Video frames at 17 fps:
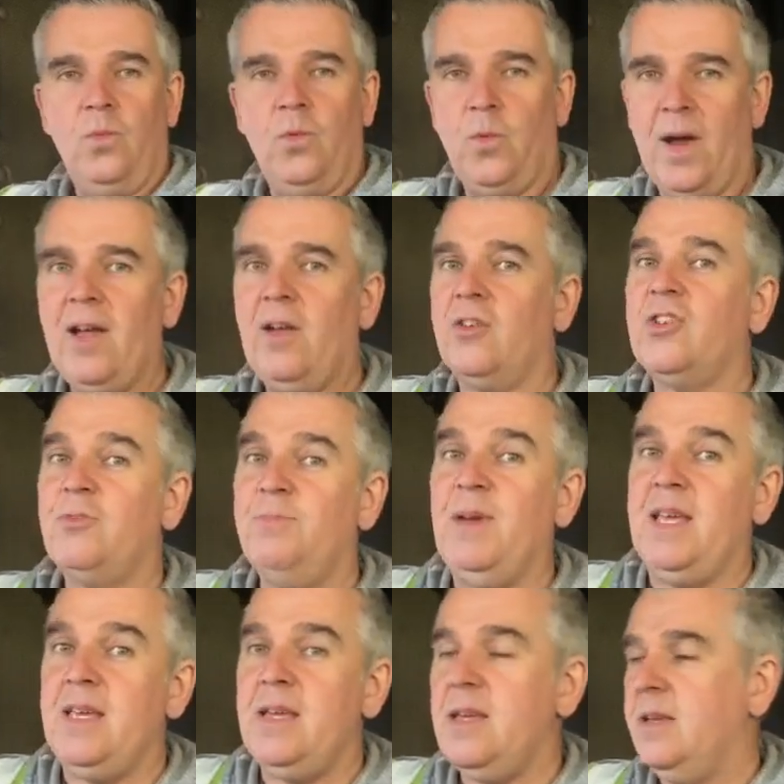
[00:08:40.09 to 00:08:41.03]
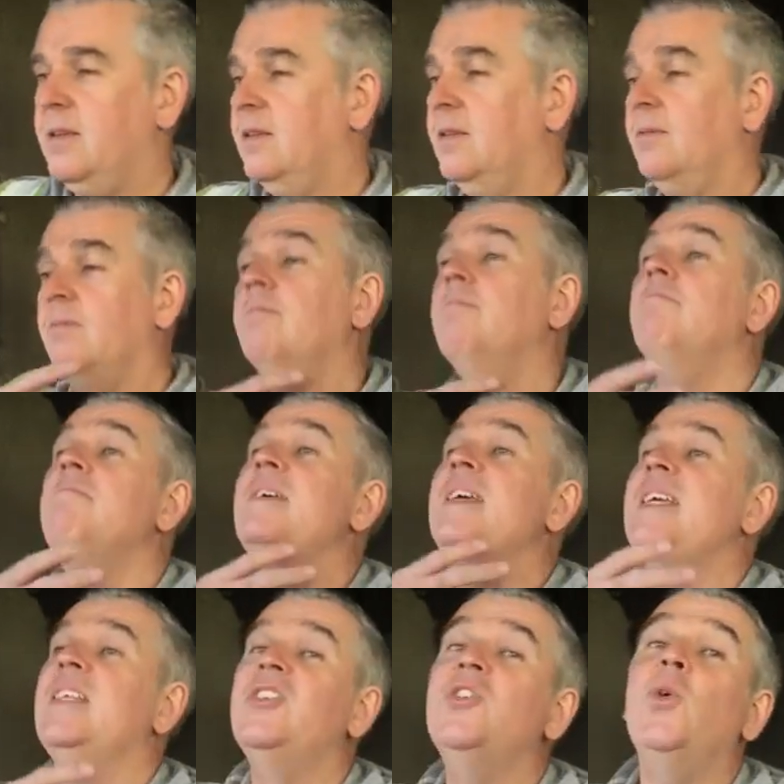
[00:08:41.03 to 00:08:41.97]
the way I speak,
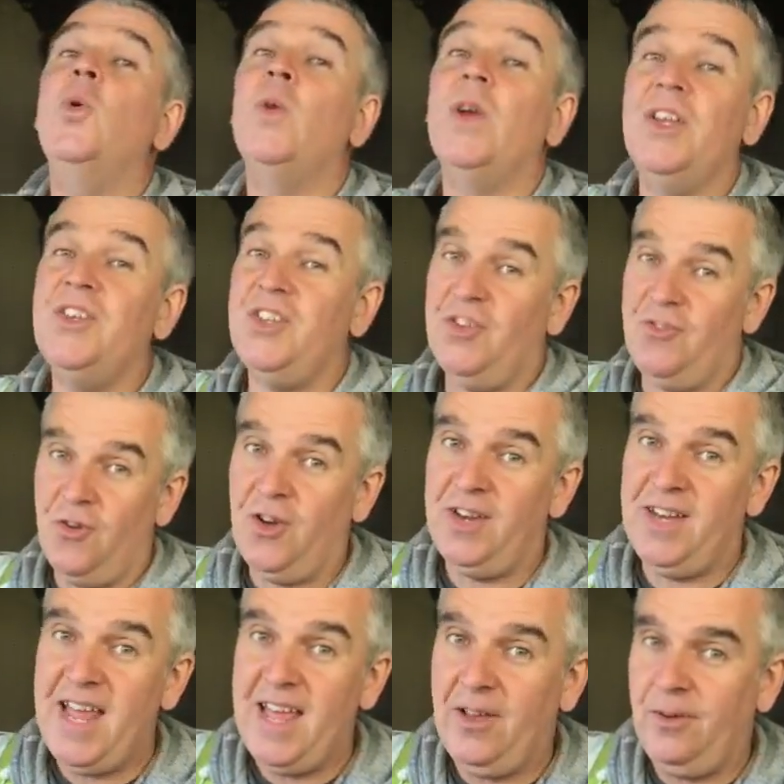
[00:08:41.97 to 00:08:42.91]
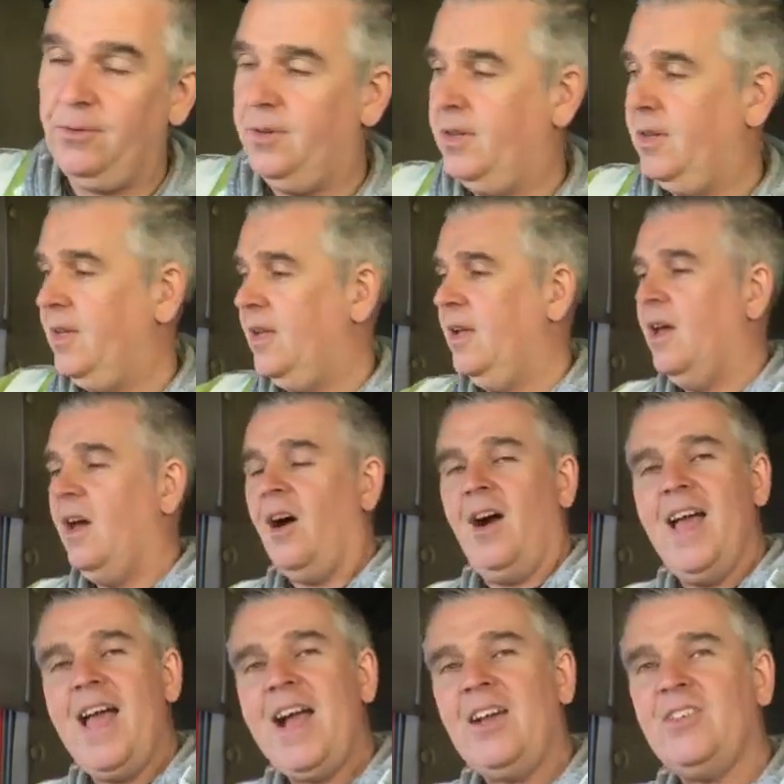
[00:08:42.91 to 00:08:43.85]
me talking to you right now,
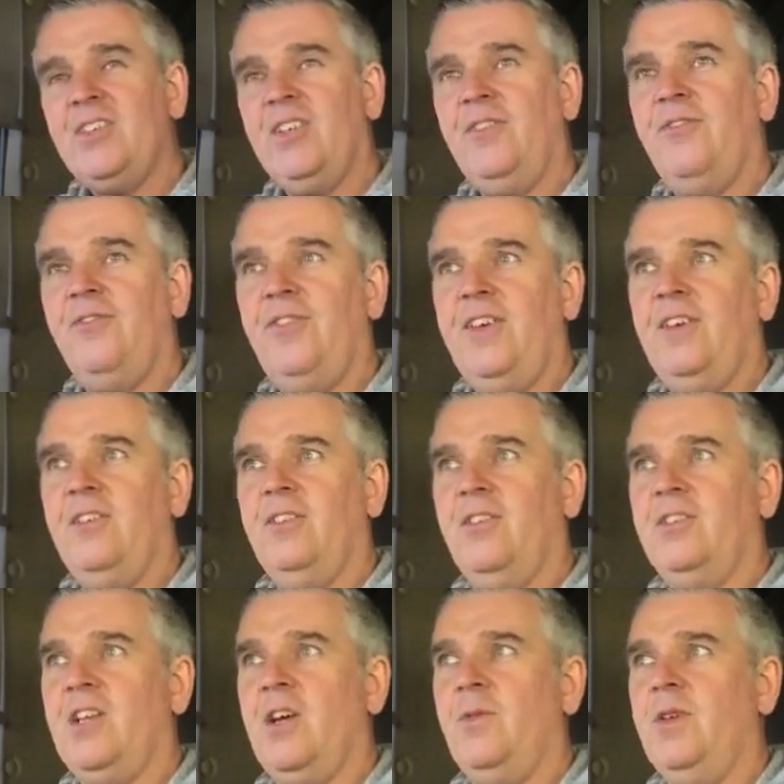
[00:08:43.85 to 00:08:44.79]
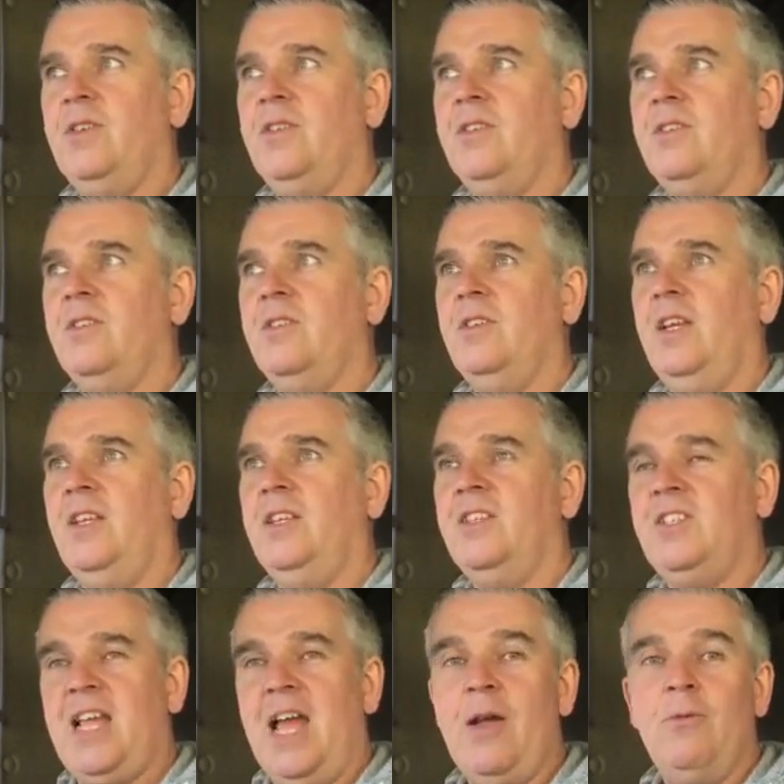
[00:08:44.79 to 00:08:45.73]
I actually feel as though it
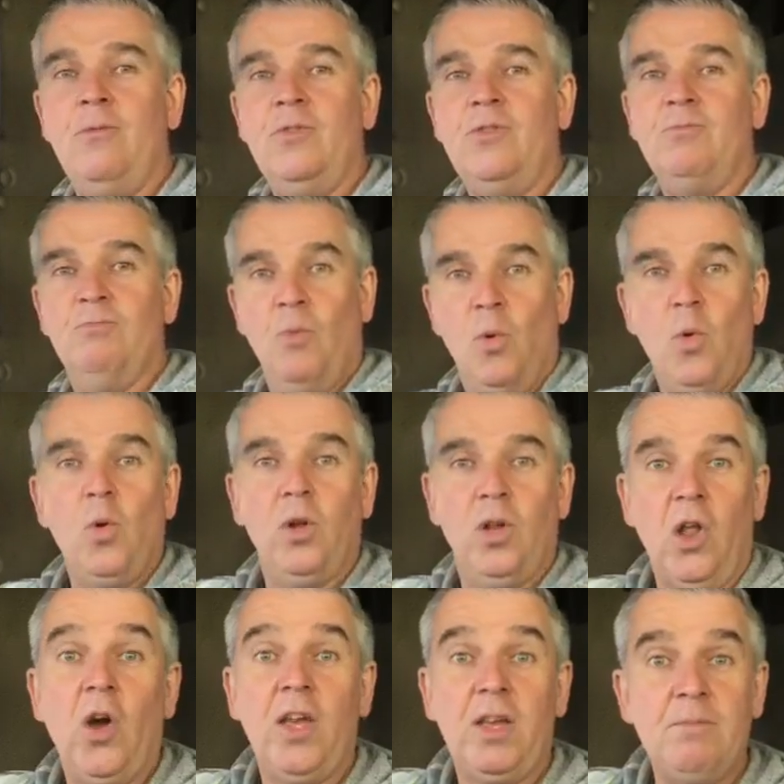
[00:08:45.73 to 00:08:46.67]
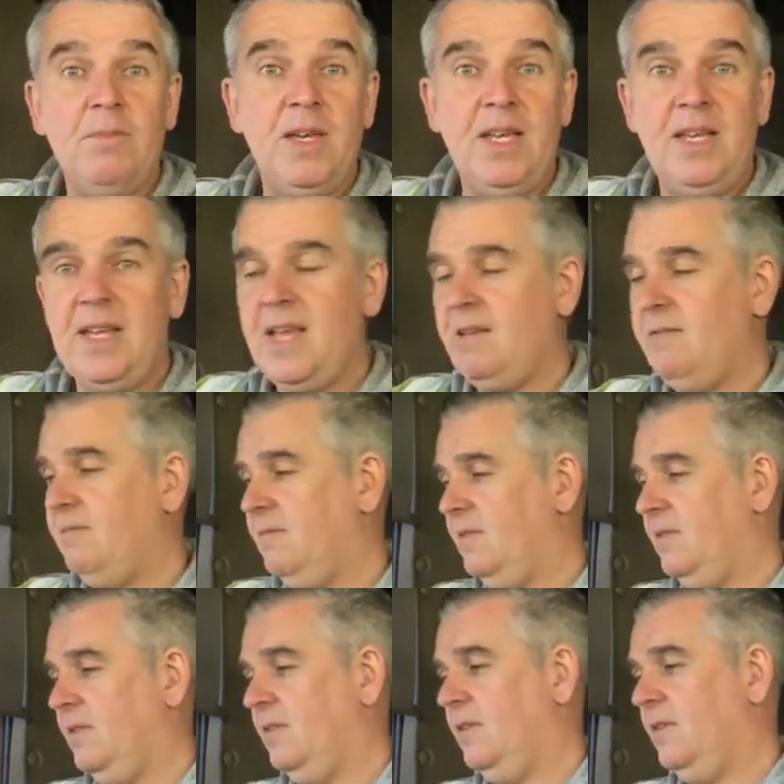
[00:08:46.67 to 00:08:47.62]
sounds more like me now.
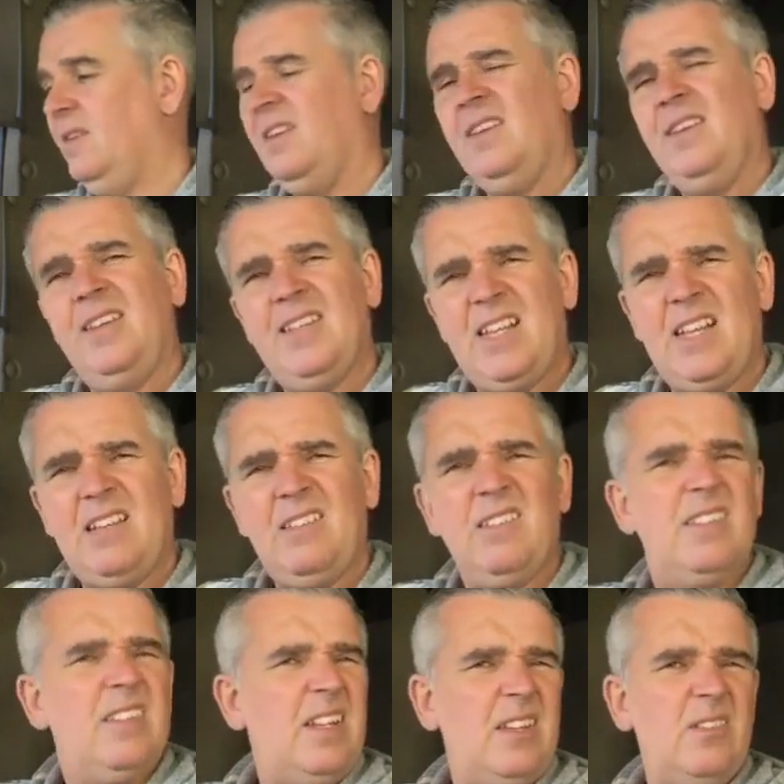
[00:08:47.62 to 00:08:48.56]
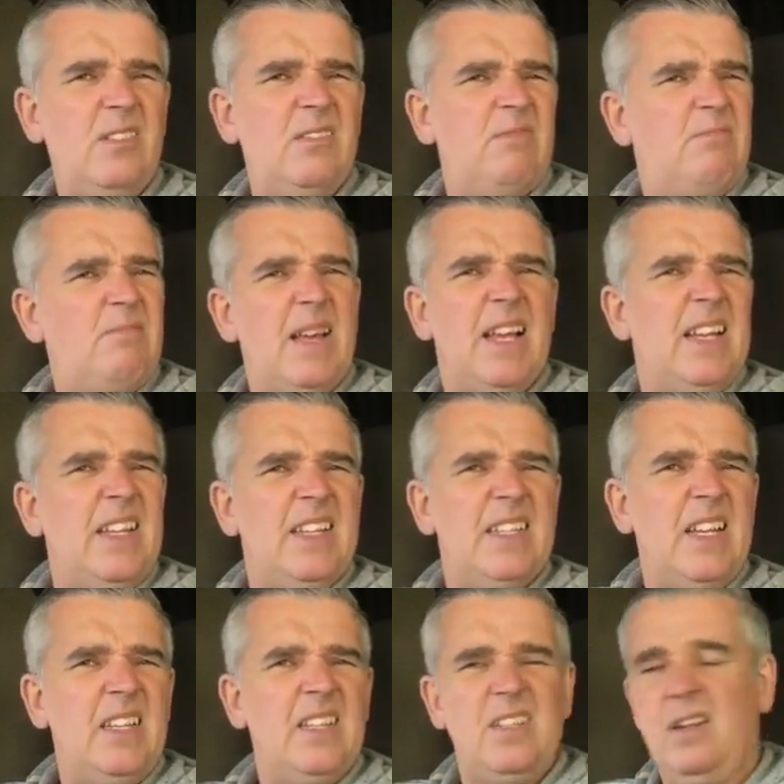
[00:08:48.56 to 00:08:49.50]
Does that make any
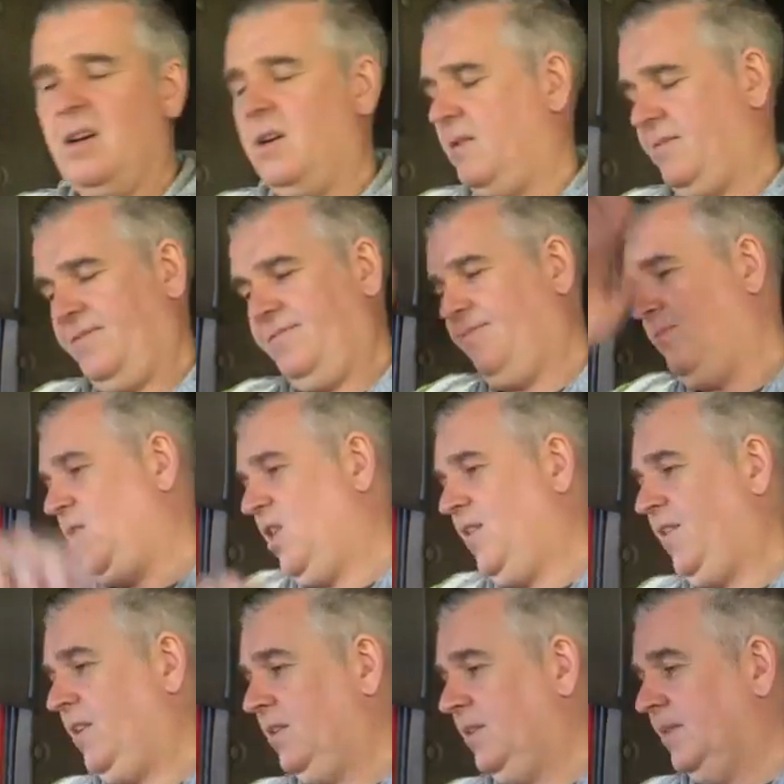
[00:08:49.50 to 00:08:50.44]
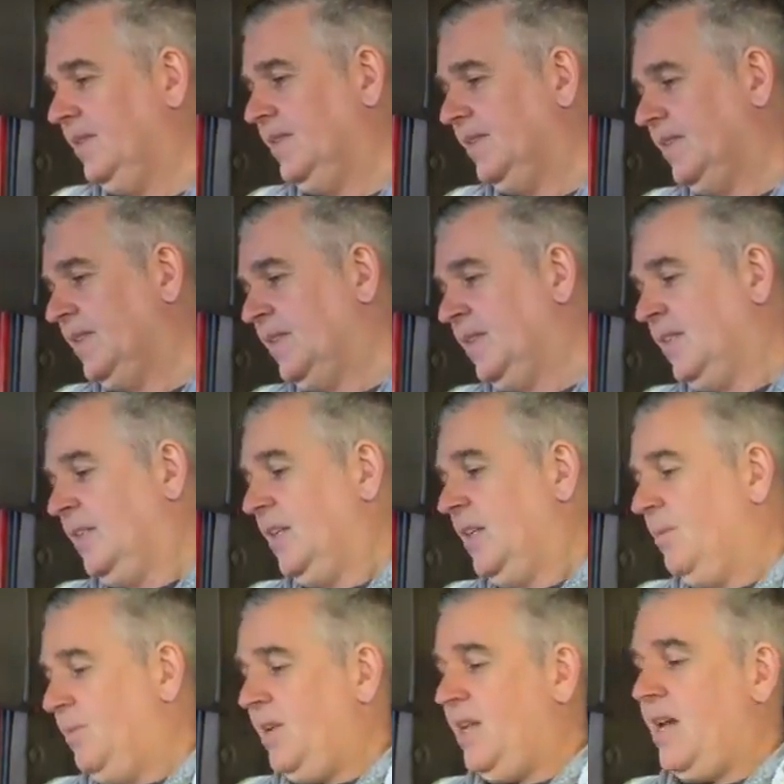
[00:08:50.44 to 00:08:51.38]
sense? Oh, whatever.
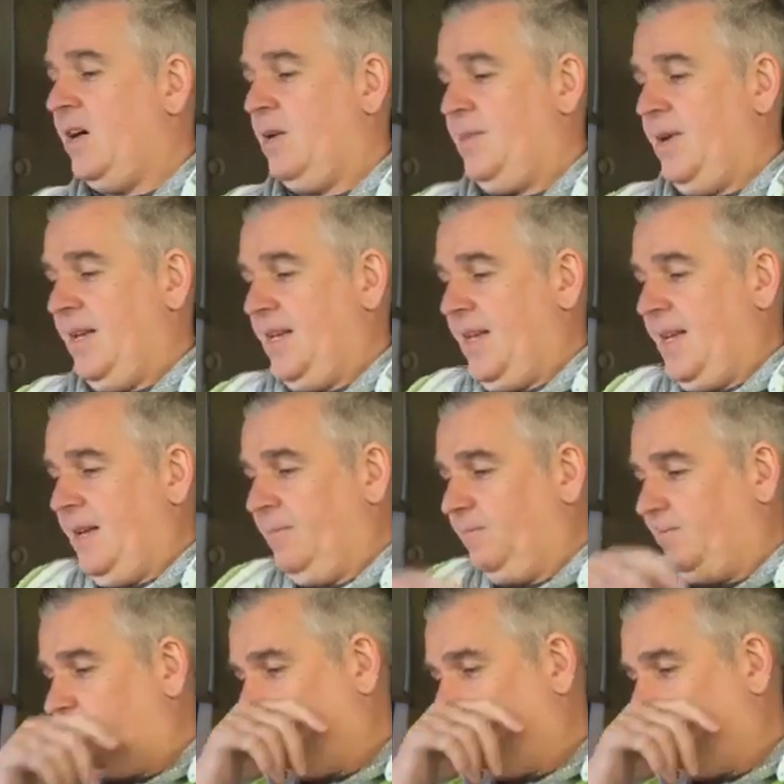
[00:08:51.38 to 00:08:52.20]
But you know what I mean, do you?